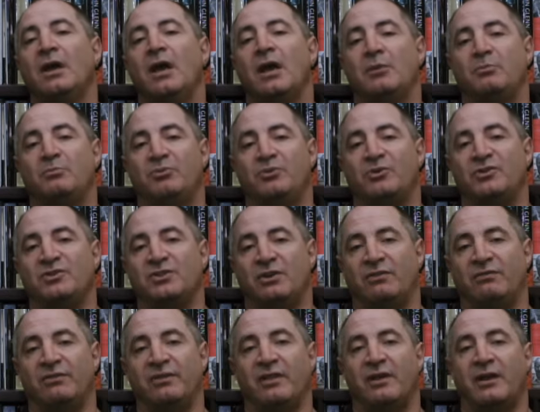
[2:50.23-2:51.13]
and
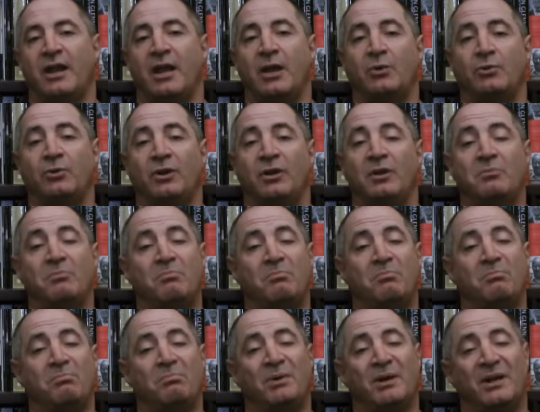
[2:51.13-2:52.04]
preserving their equity,
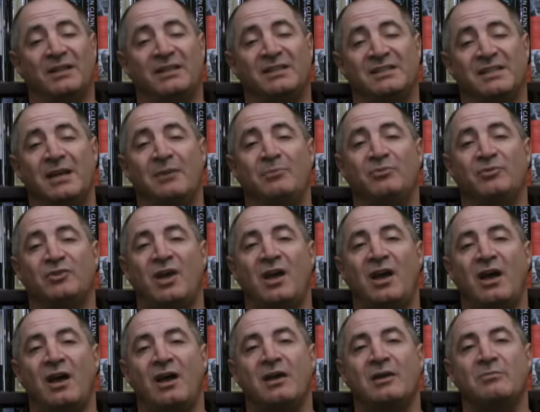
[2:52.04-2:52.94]
but at the same
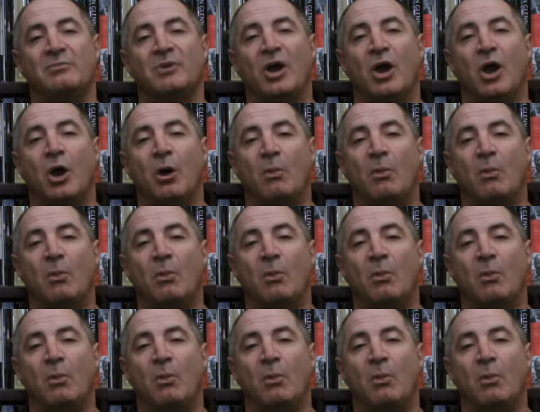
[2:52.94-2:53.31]
time,